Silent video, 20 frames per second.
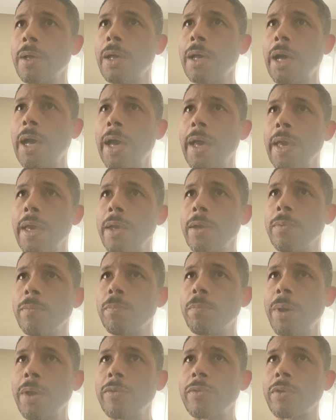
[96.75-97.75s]
I
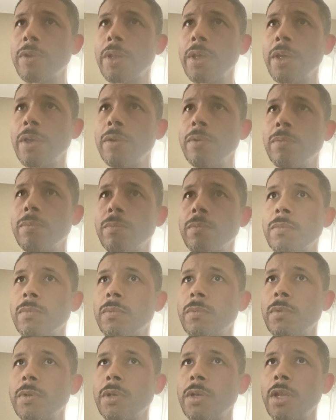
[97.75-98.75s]
basically,
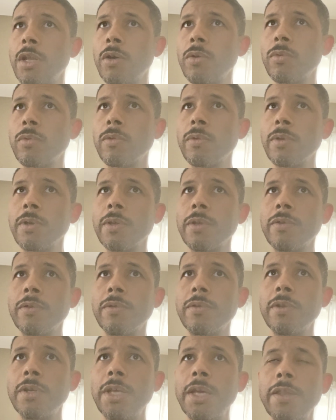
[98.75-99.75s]

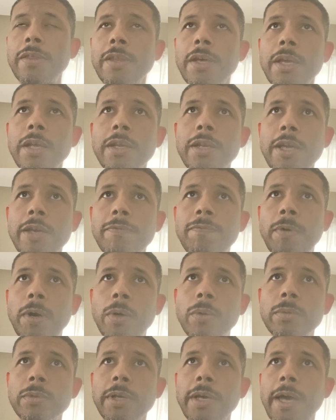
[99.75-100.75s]
did the
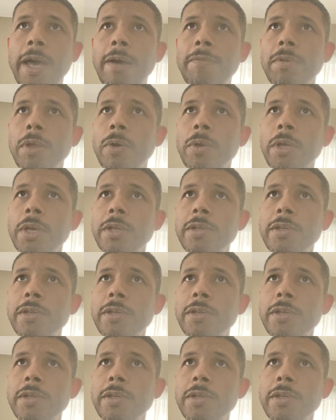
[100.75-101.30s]
default Avalonia